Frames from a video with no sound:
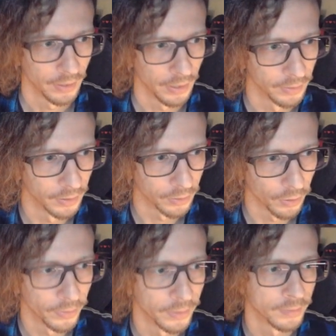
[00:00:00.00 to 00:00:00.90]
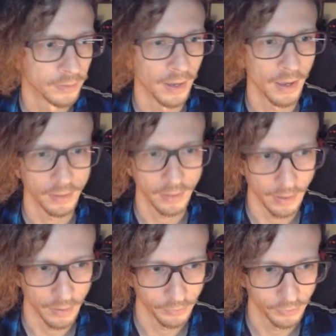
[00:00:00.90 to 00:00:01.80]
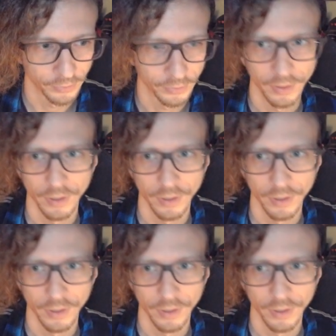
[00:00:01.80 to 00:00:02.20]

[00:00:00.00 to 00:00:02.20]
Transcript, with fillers: and then go into ad accounts,